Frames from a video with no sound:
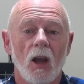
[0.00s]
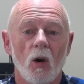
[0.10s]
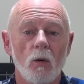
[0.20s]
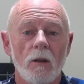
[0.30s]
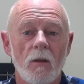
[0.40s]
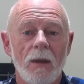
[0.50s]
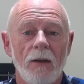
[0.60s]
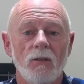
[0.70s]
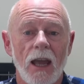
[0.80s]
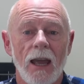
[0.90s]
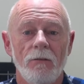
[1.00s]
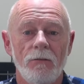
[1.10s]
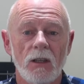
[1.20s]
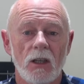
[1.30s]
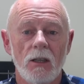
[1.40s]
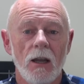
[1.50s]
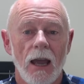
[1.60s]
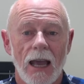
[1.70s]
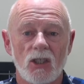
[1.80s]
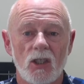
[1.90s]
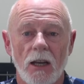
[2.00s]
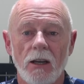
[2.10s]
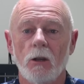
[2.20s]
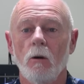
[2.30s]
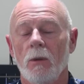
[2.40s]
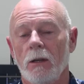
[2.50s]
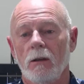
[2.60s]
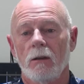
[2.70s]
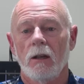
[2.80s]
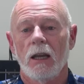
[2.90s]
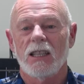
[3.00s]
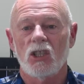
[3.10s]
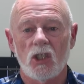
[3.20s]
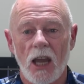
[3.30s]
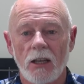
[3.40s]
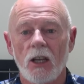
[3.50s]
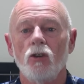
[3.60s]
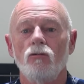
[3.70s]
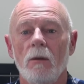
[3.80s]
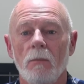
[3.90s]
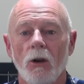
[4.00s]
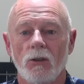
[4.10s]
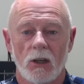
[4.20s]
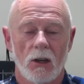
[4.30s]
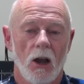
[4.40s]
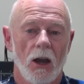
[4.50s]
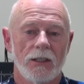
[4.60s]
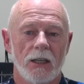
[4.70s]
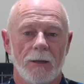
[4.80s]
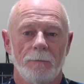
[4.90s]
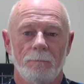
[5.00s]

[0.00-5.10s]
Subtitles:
all of them have to have fitted as standard equipment, standard remote ID.